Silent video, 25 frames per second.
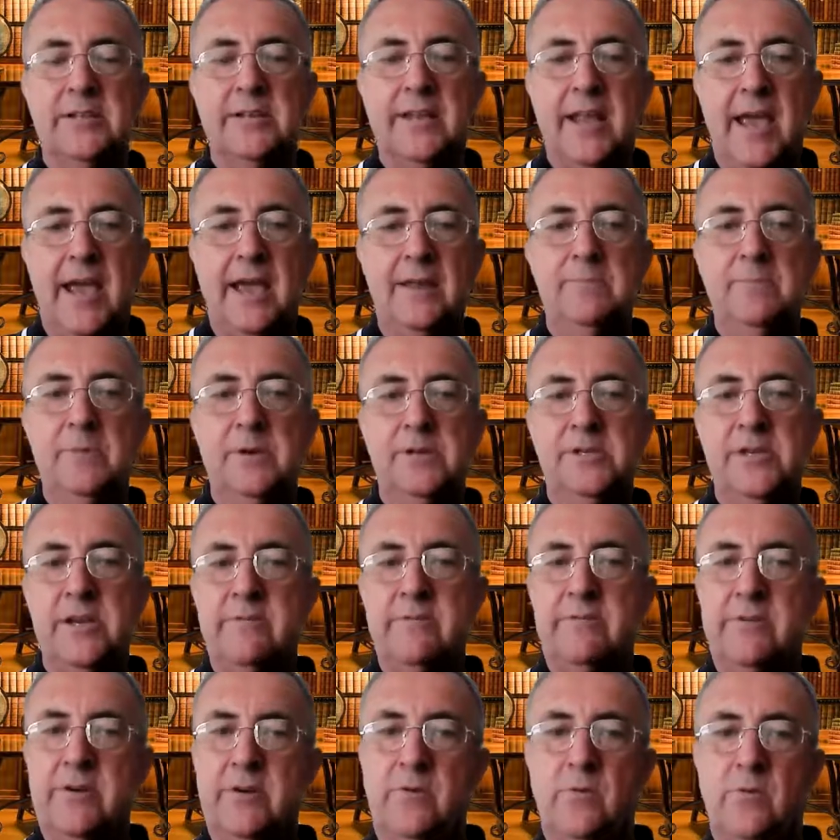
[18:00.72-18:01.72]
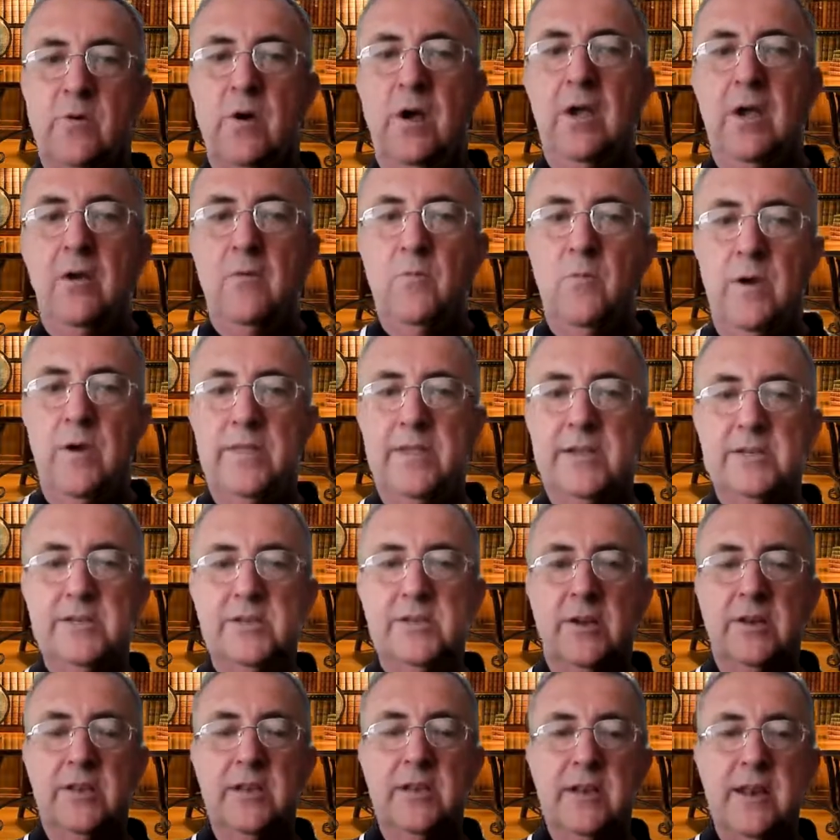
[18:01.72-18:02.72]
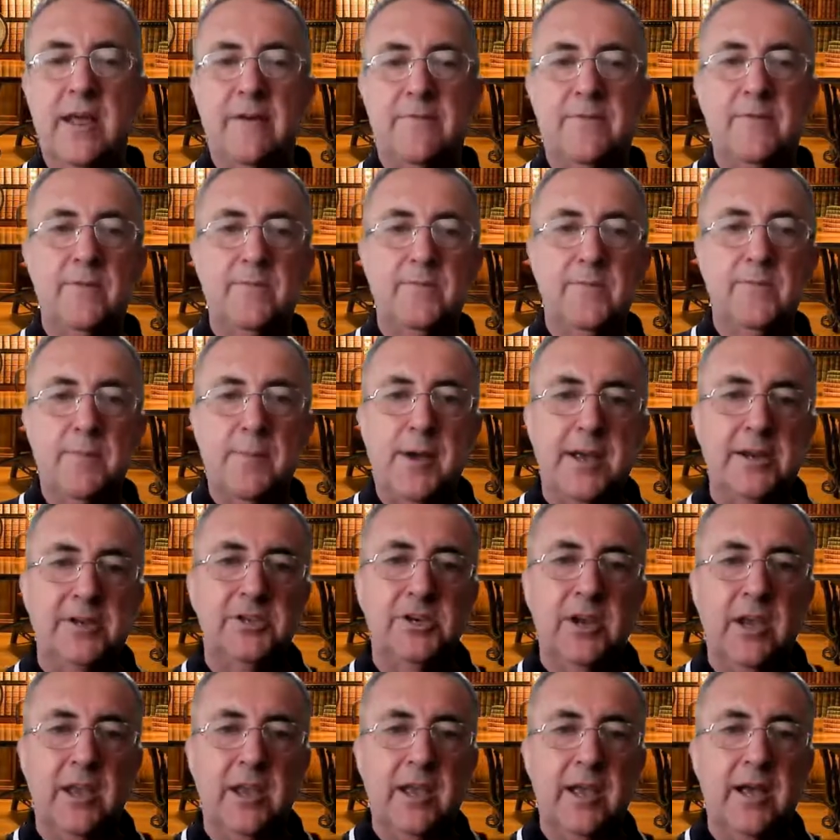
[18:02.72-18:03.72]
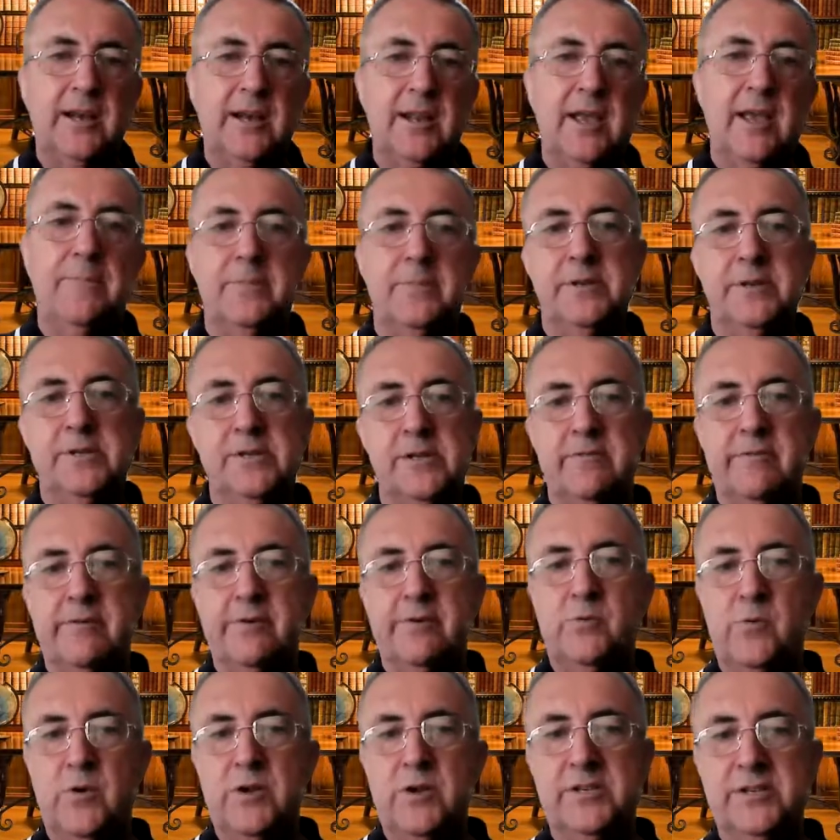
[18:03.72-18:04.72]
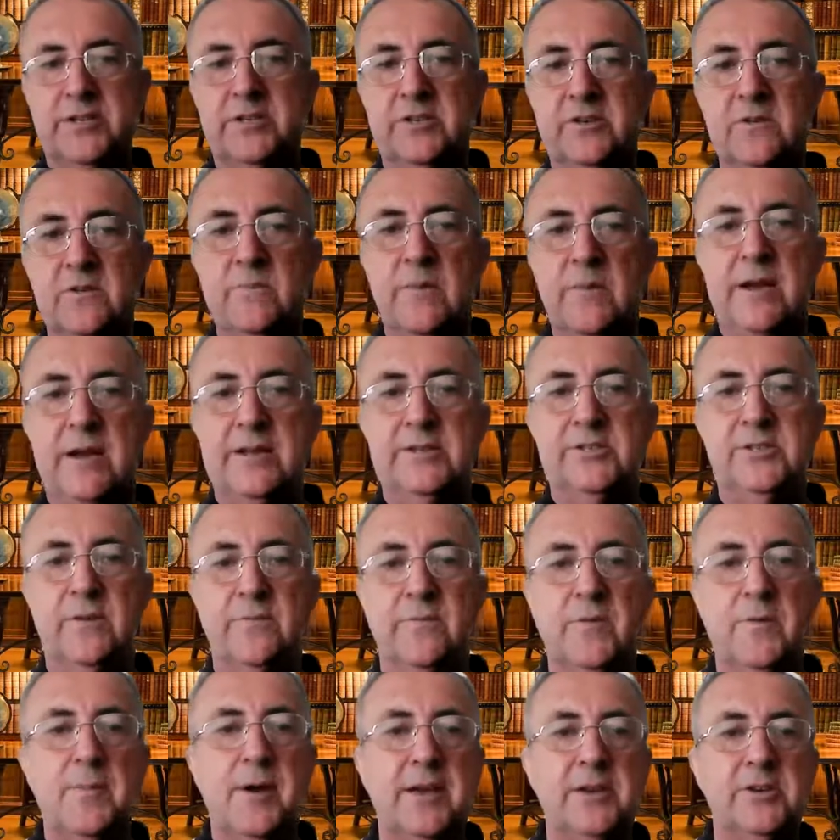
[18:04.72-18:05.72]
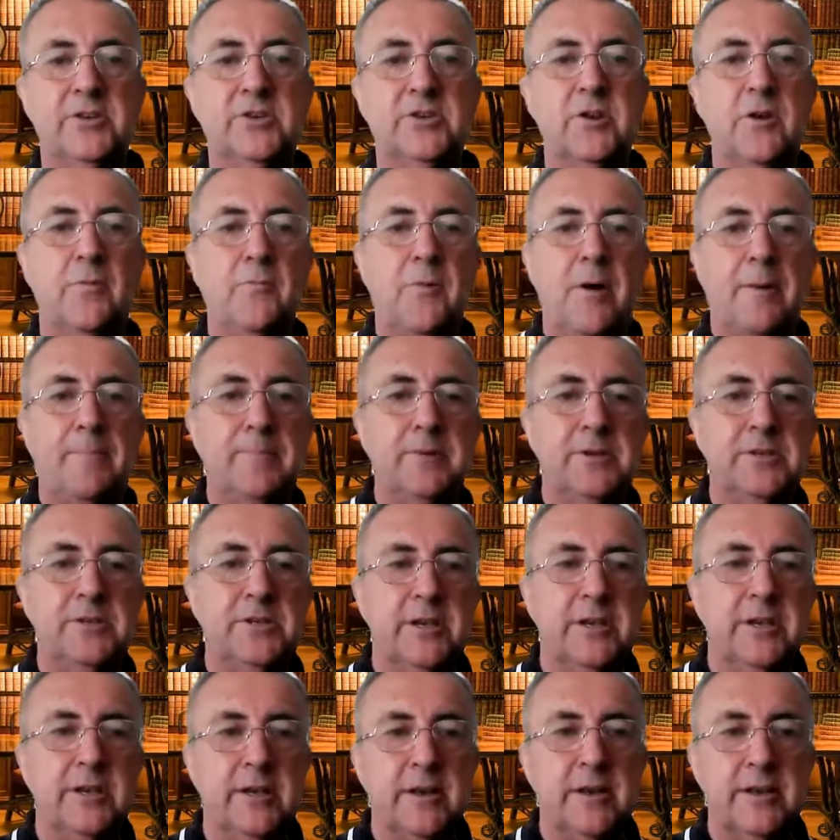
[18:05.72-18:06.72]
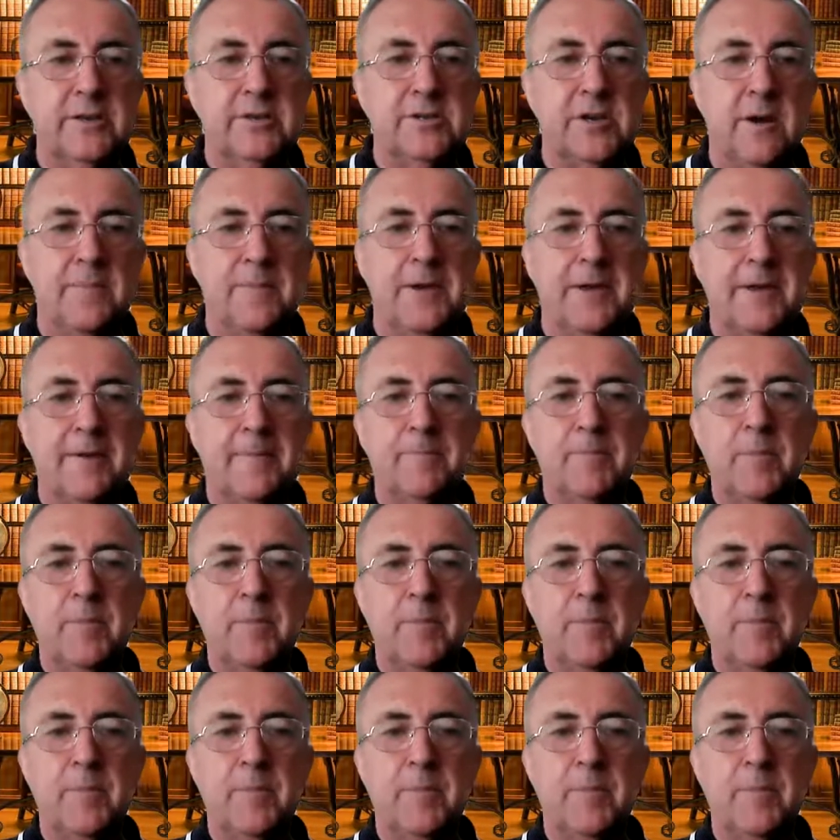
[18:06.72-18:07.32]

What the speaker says: it, add material where there's not enough information, cut out material where there's too much information on one particular topic.